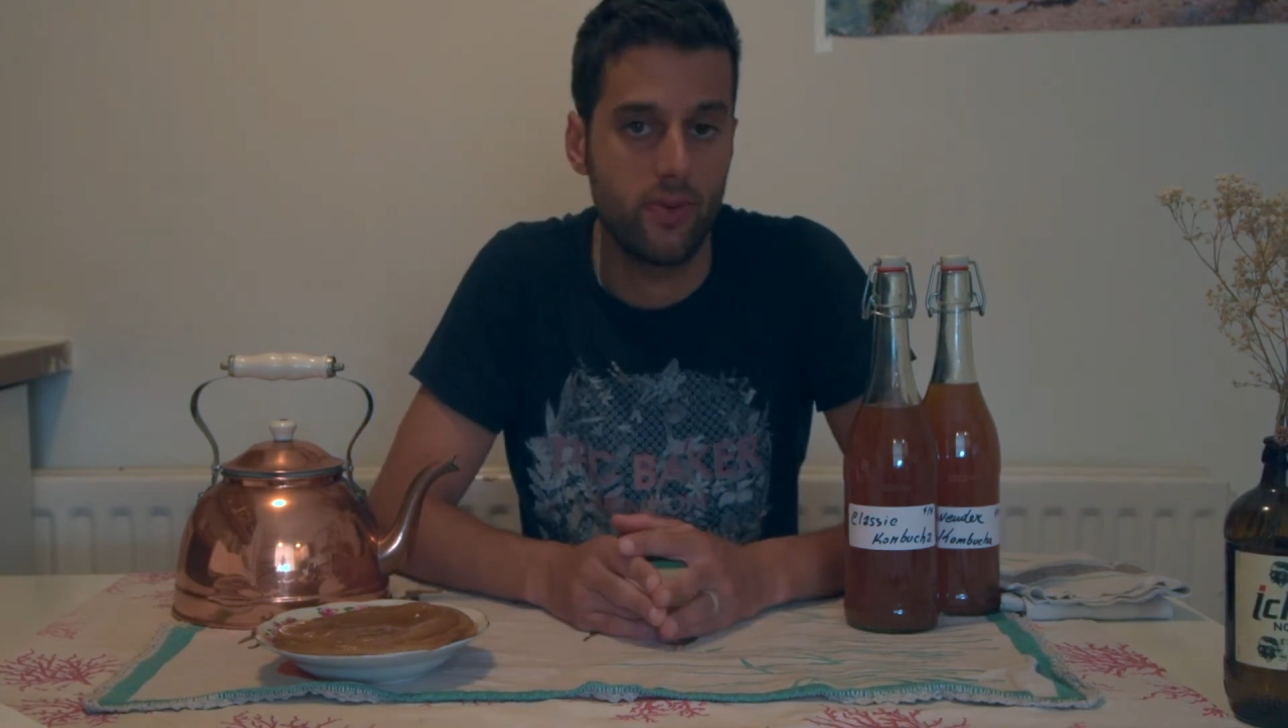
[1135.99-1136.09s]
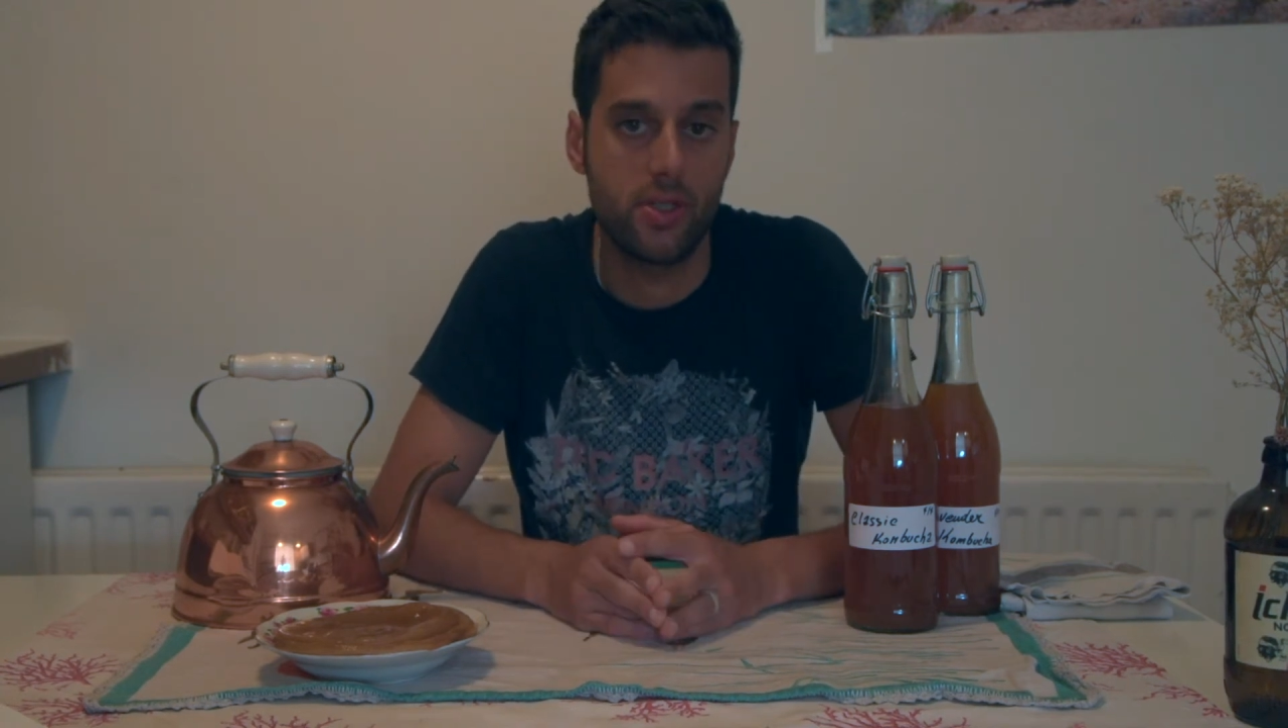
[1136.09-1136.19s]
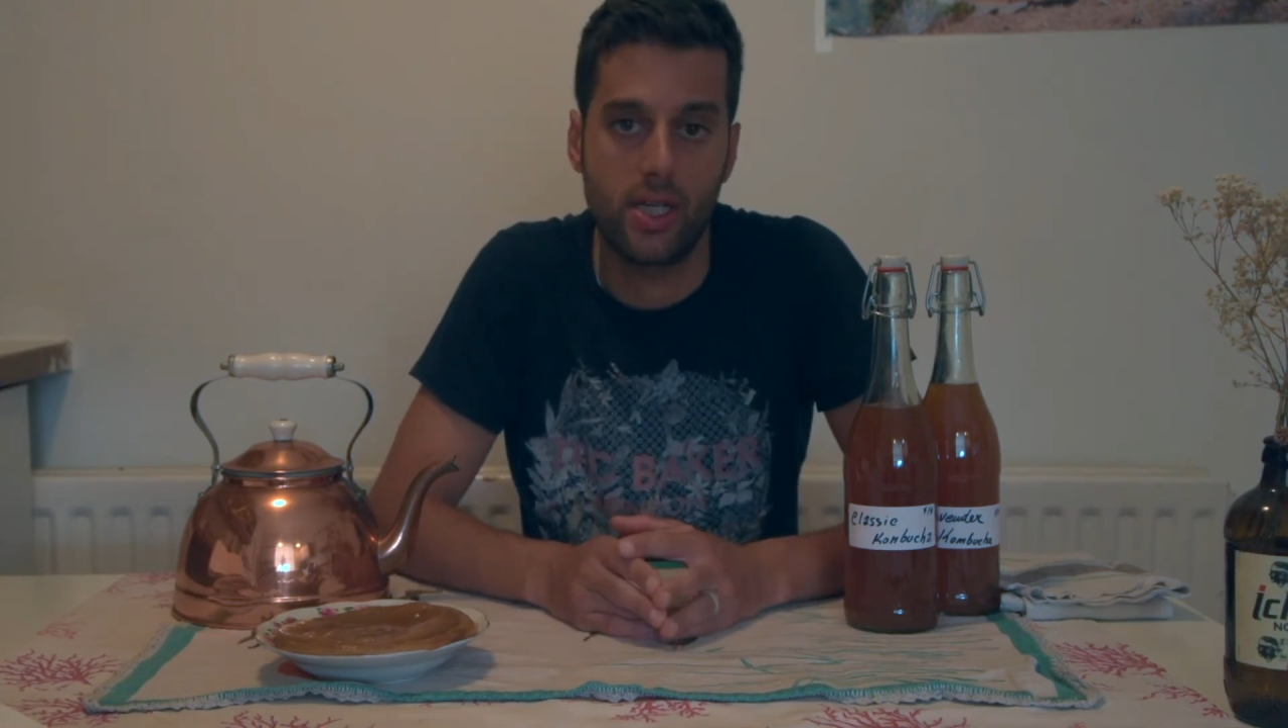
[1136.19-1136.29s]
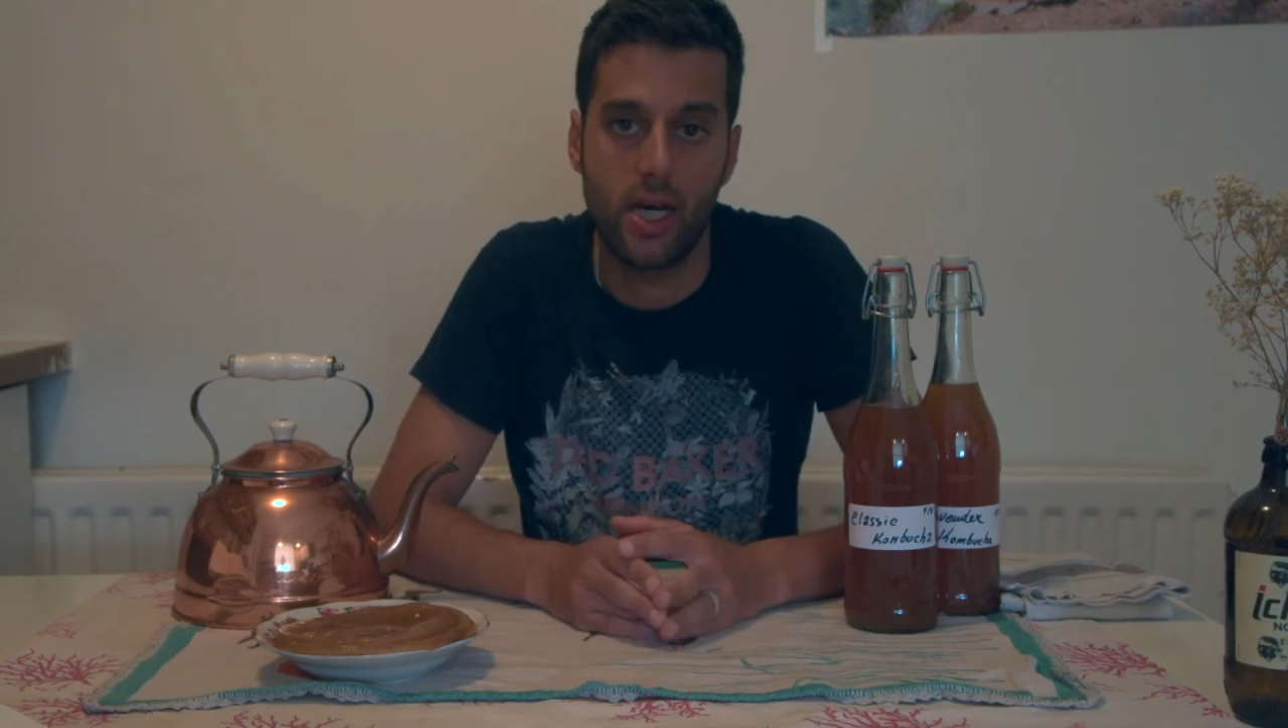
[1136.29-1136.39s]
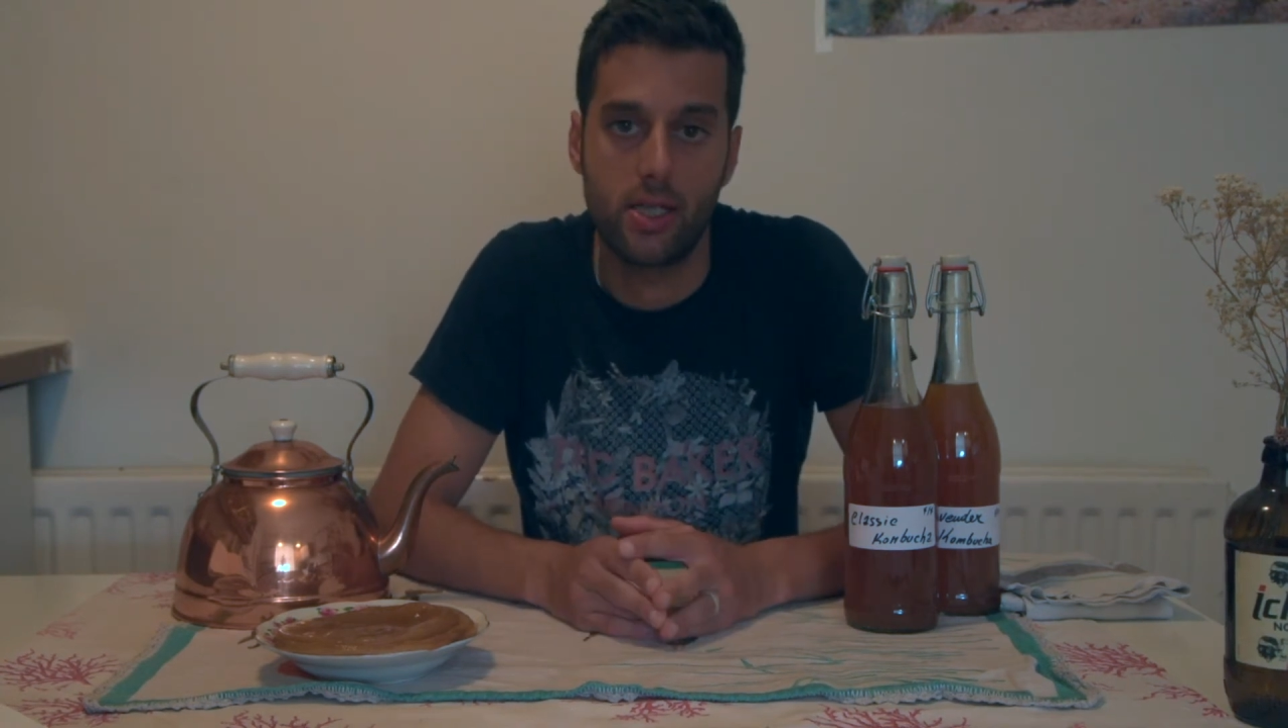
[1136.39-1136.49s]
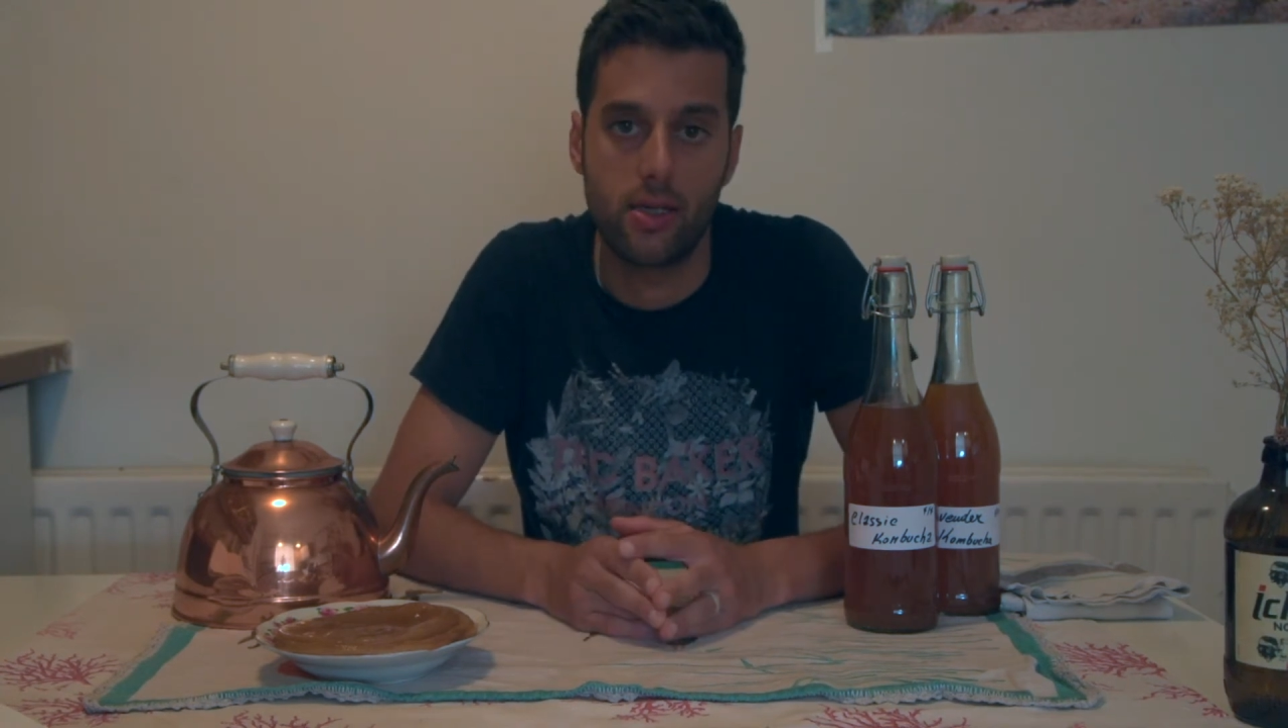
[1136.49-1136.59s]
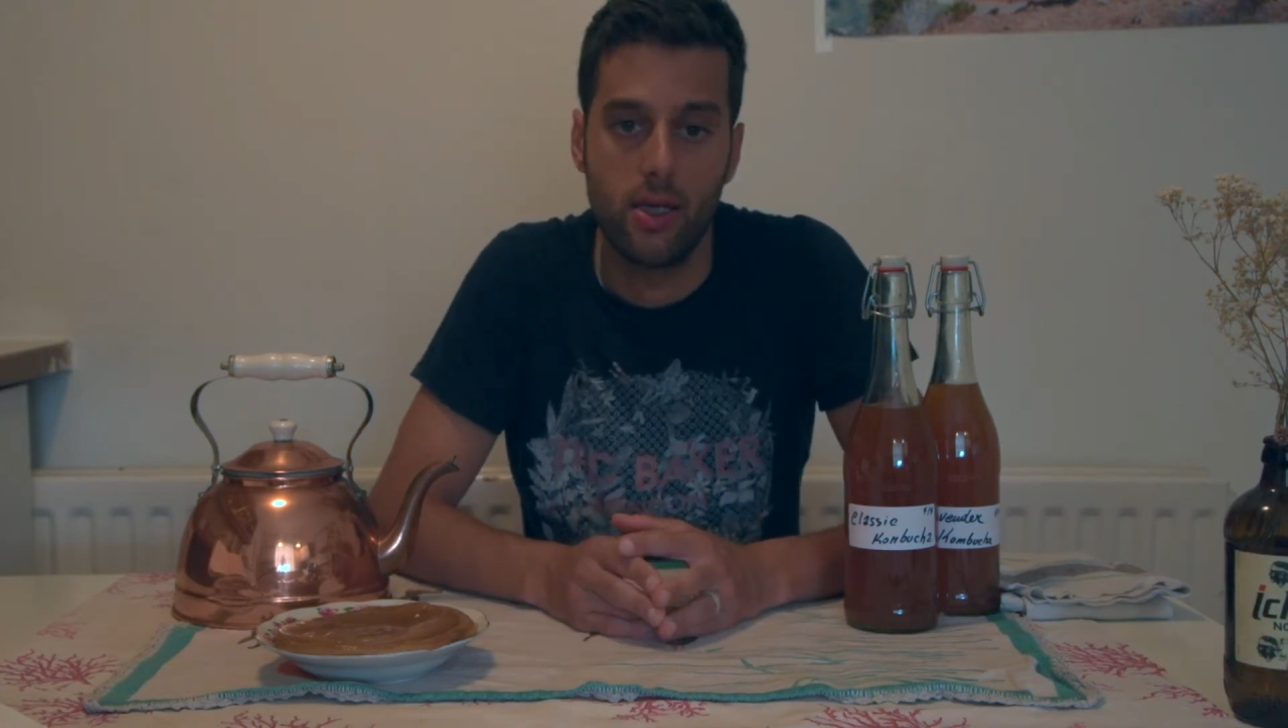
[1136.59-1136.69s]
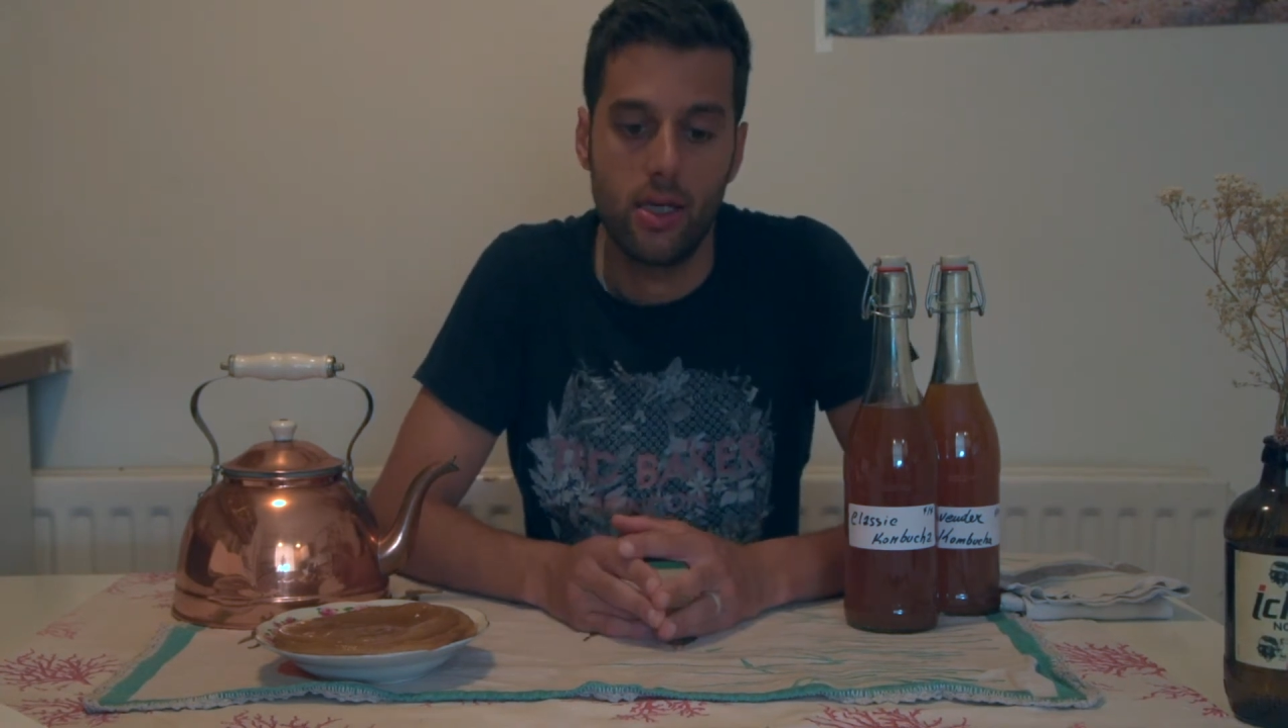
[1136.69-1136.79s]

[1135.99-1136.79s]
the size.